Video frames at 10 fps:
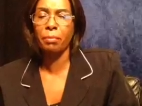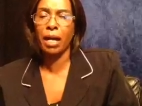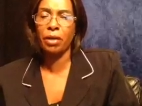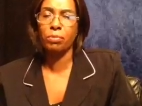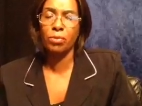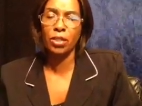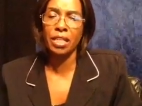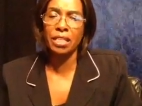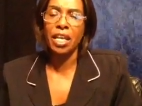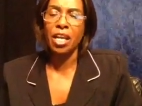the blood of
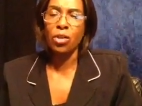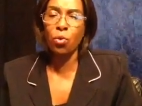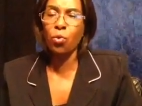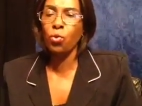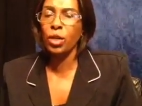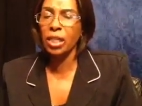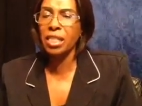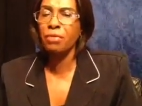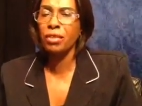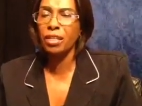Jesus. You will
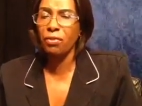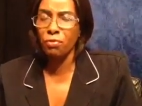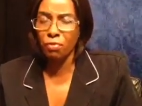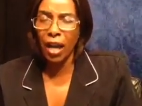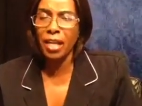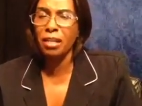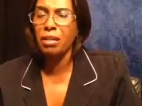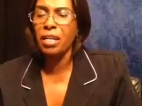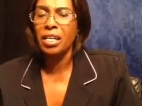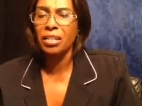receive
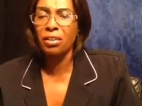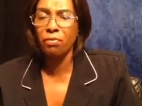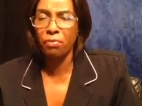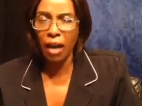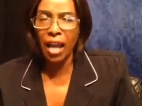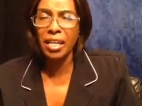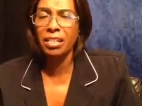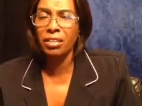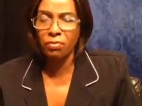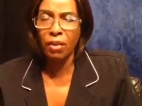divine,
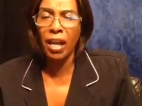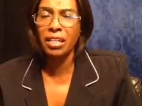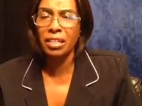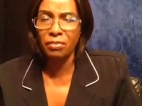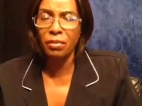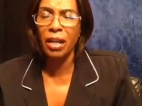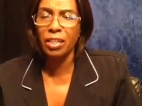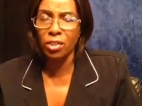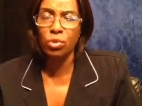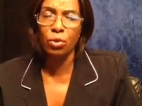divine, divine,
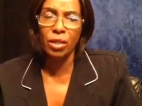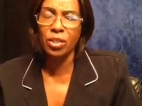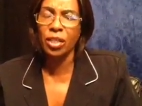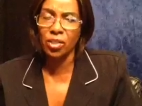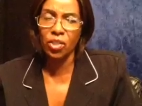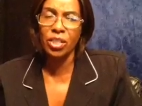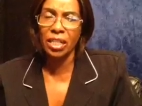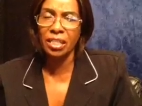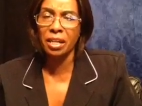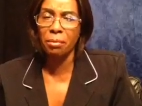divine restoration in
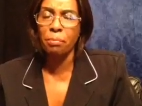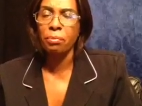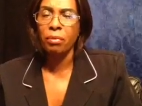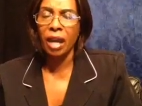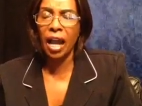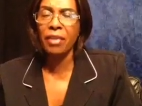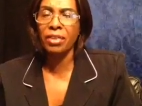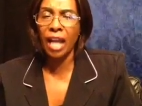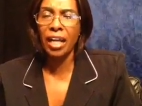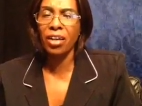Jesus' name. I
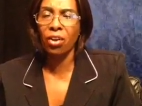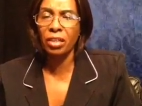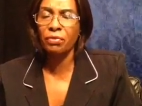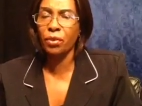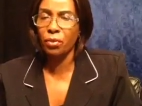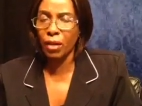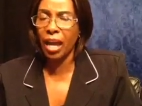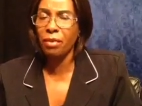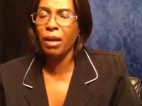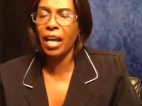thank God for your
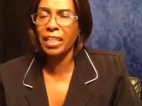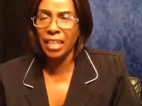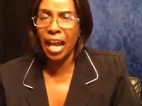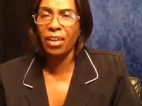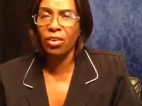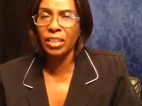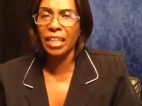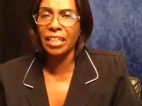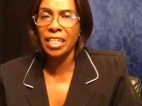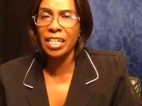life. I thank God
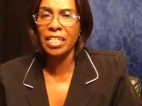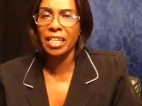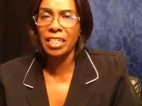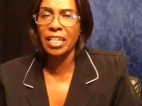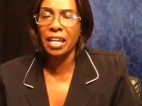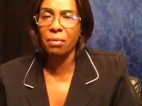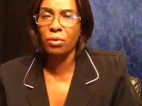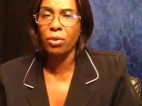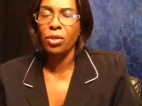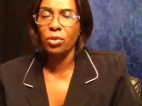that He is
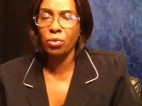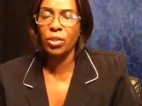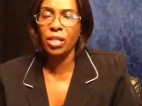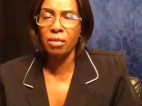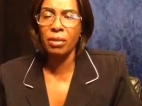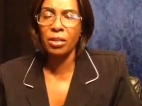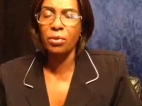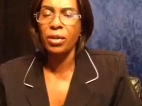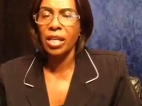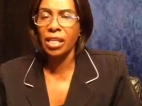able to deliver you
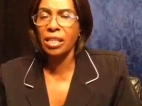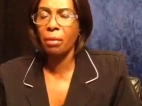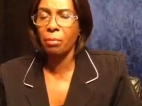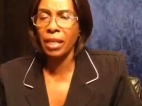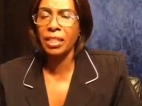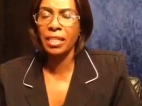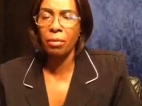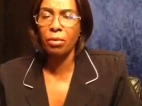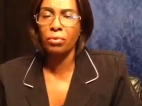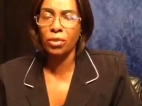in the mighty
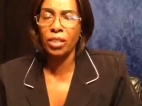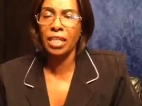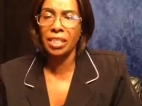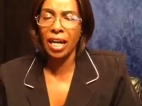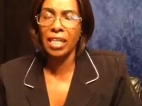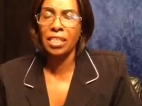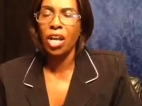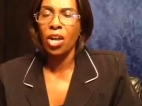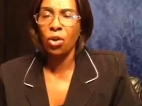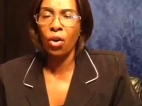name of Jesus Christ.
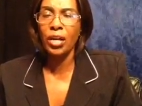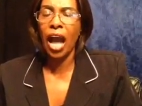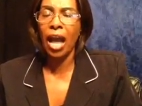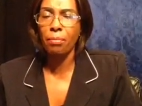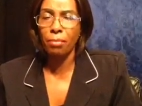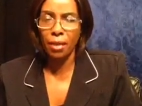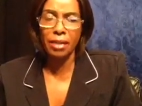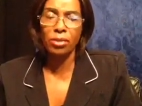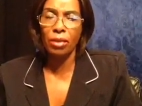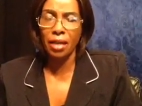Lord, I
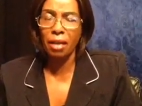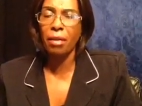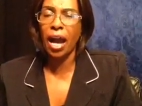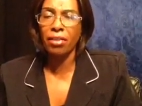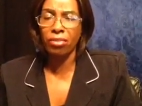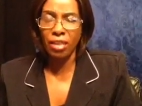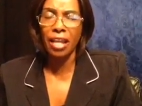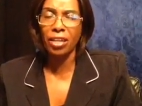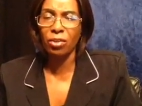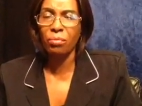bless your name. I
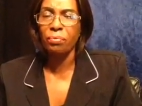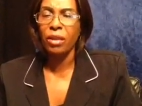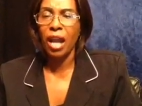thank you.